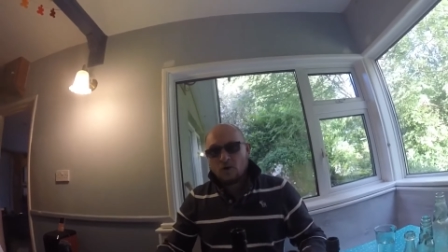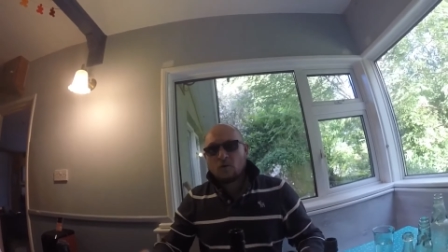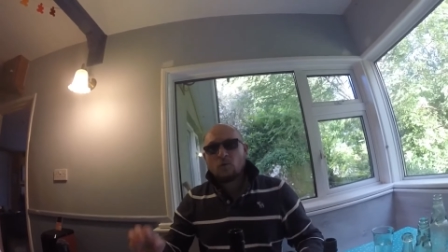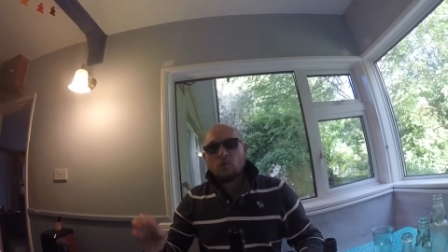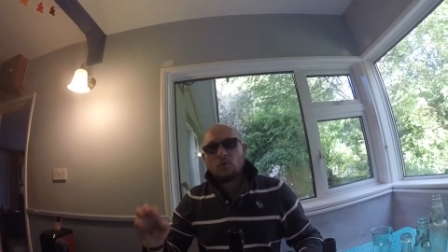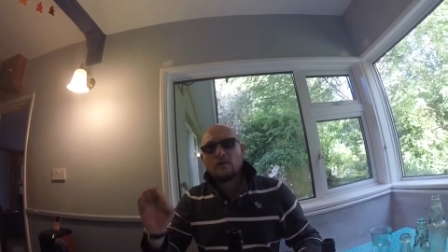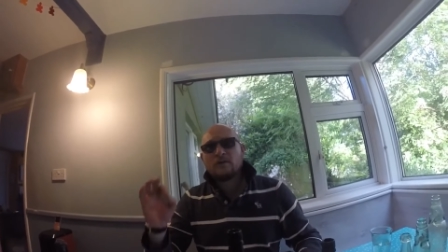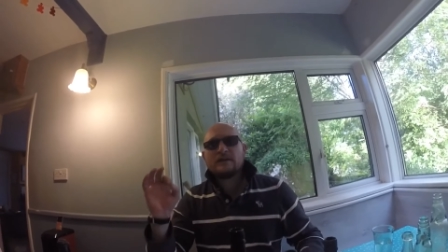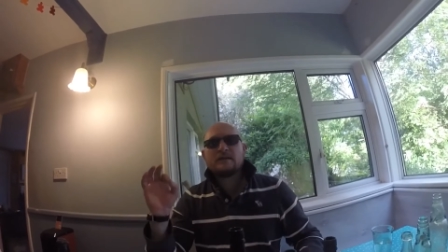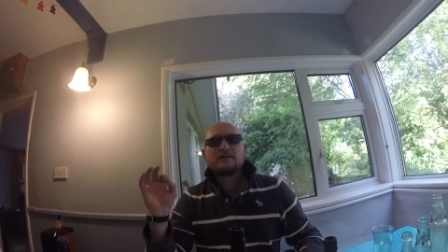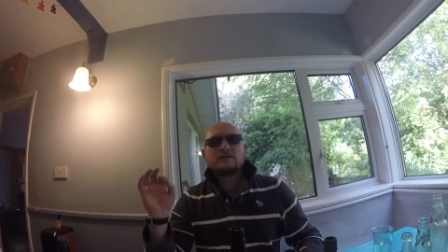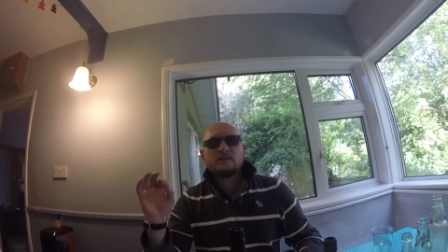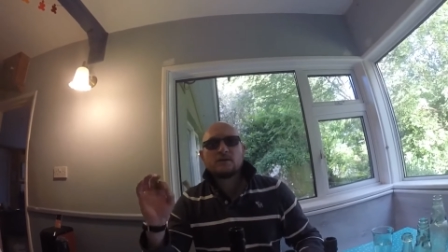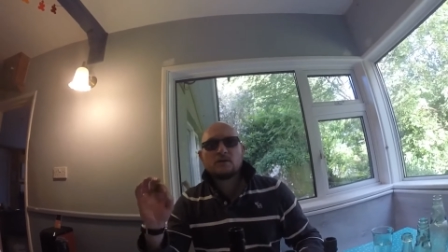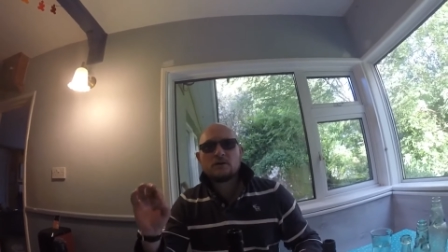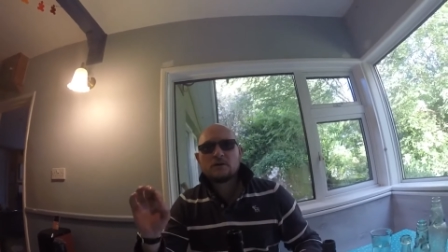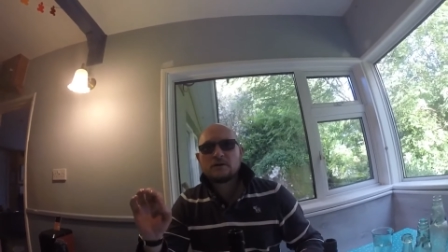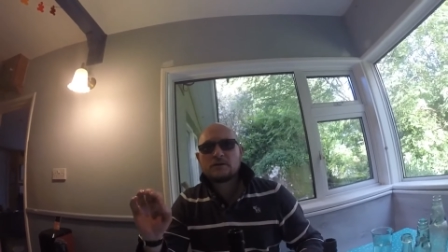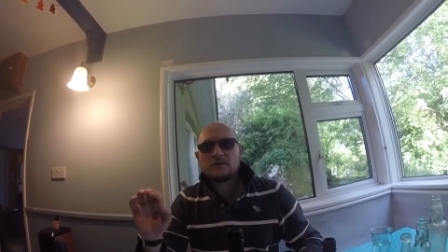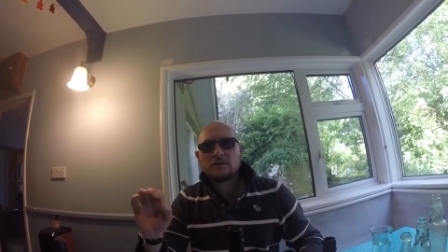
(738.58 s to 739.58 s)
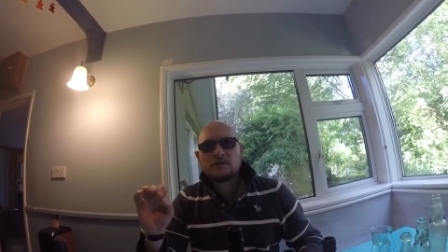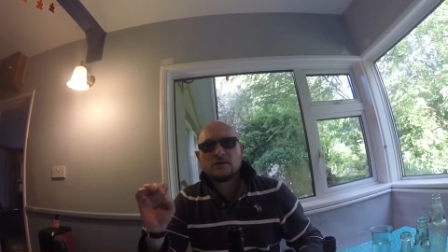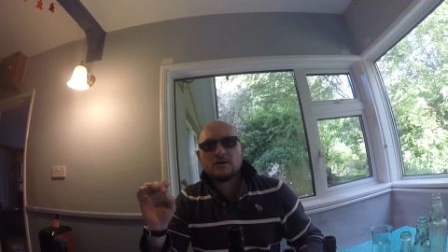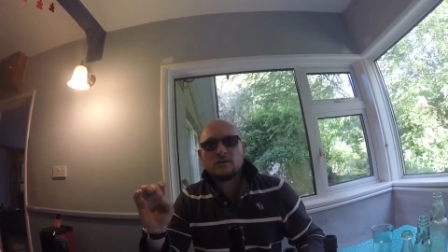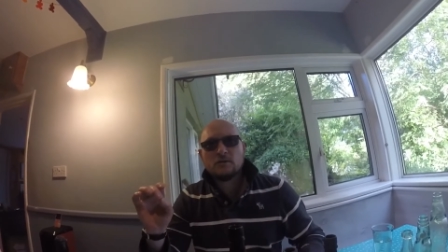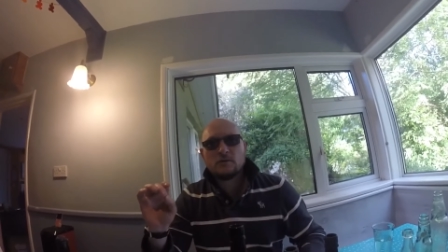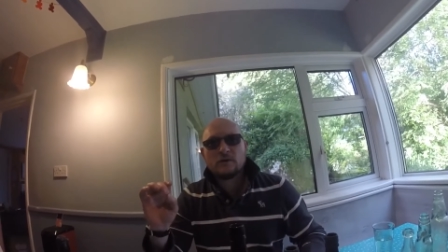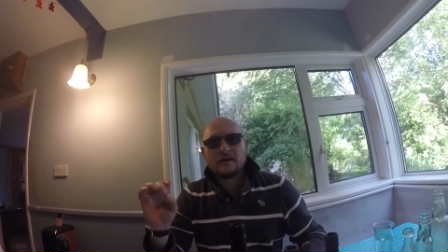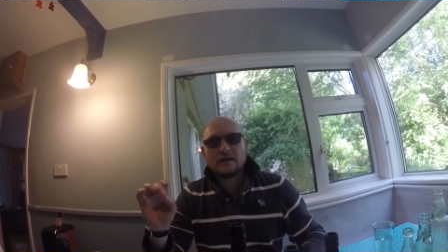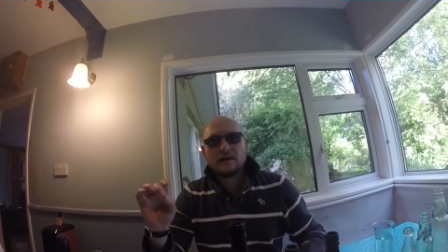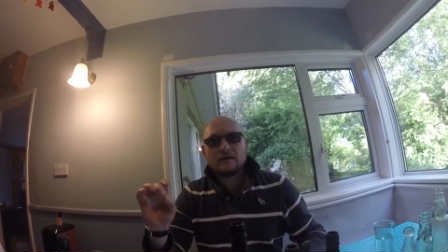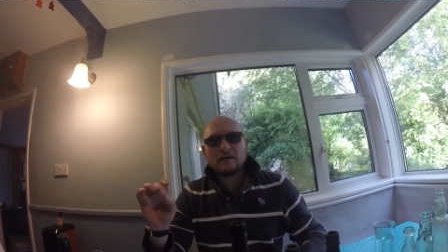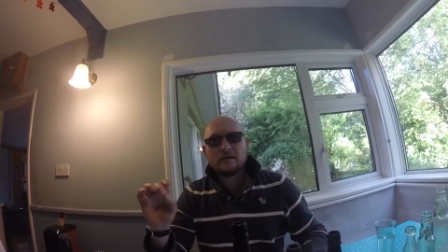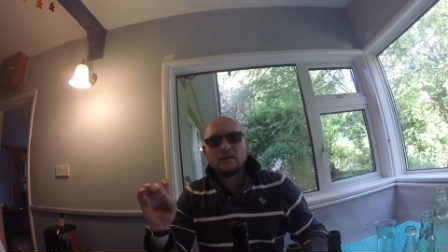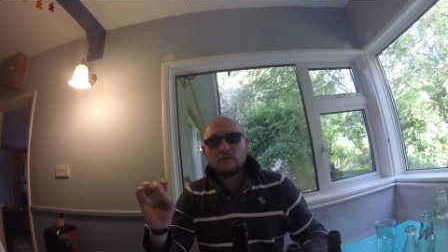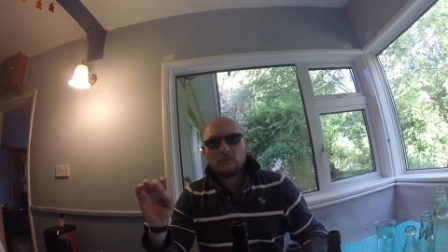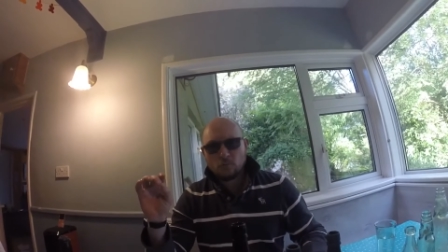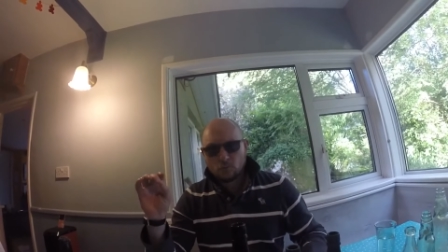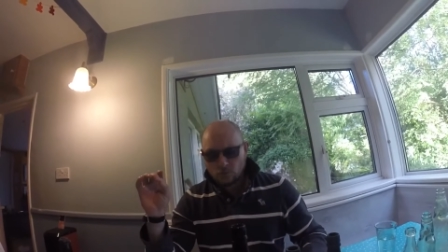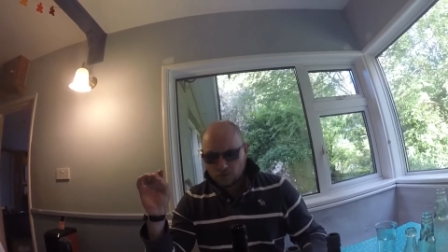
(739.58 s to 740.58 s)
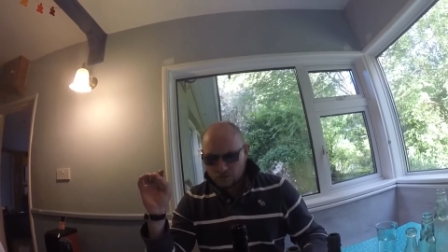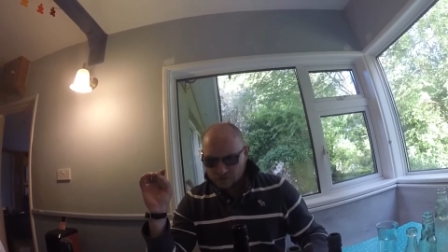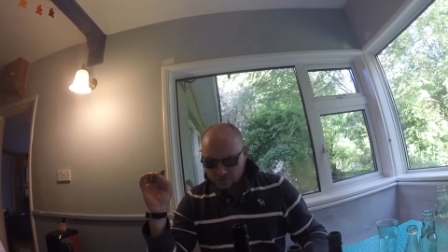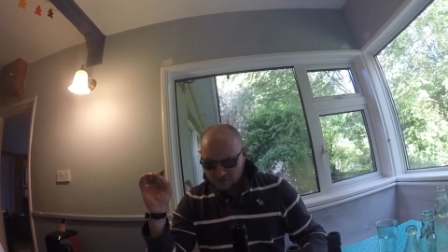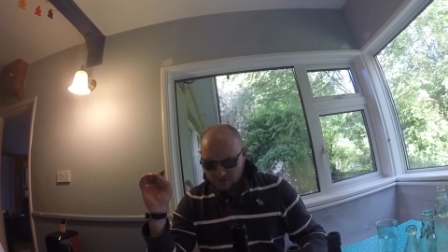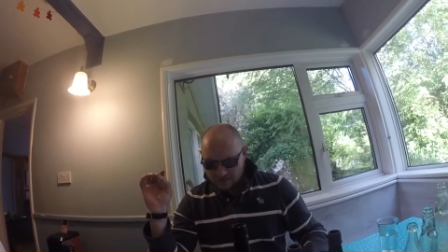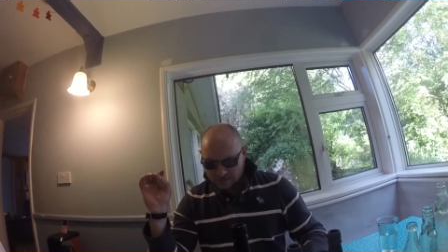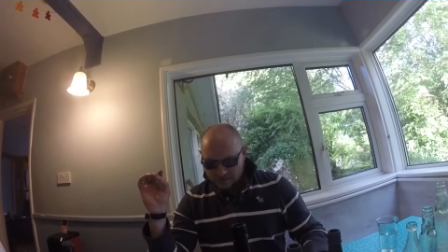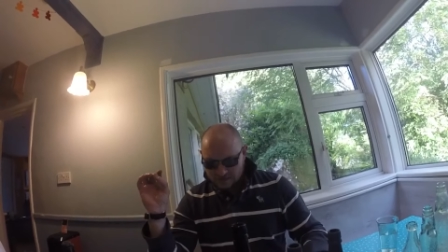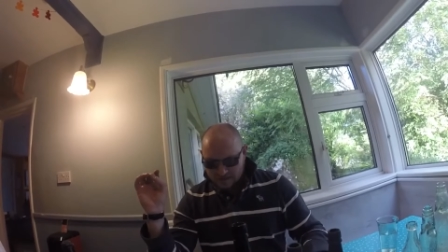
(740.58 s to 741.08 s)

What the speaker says: what they started to do then was